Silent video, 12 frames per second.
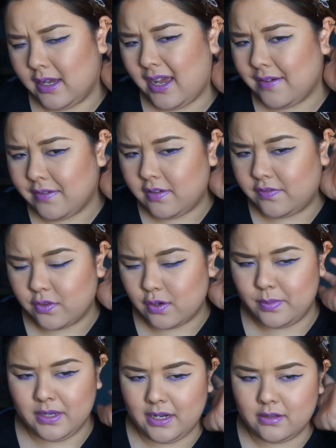I have all
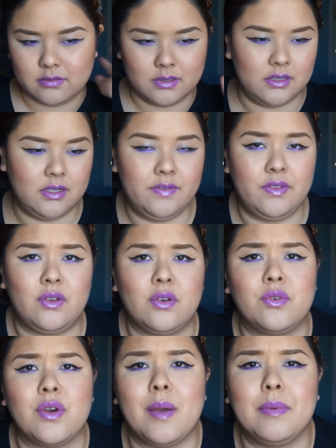4, but I don't want to have to
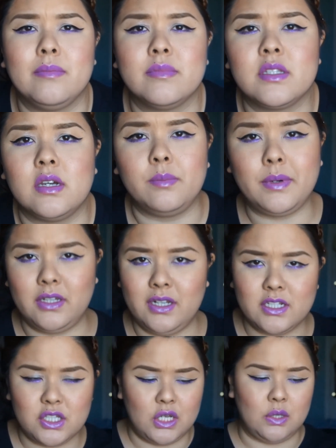go grab them. So, but you
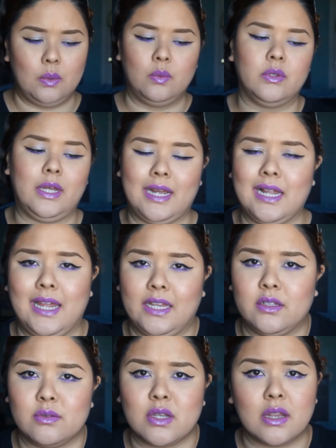guys know, like, I
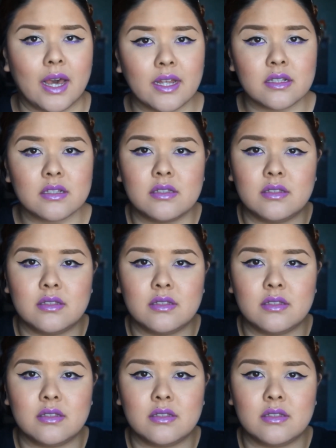like those a lot.